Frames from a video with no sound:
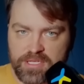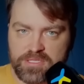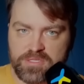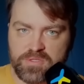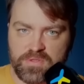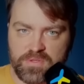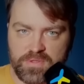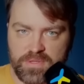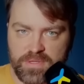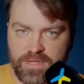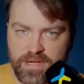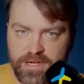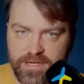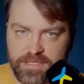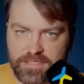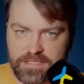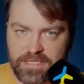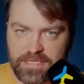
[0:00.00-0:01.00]
to
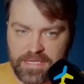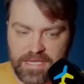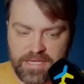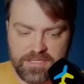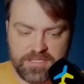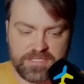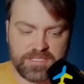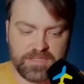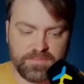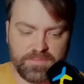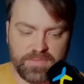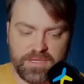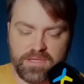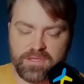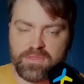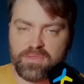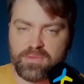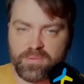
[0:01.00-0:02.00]
unite against the
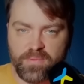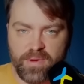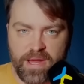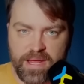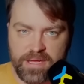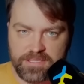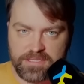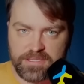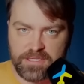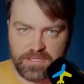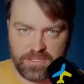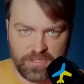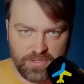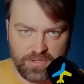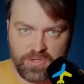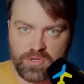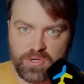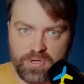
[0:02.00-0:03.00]
big threat in
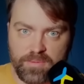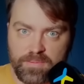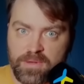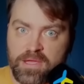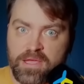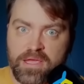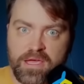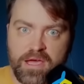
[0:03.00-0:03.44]
Europe.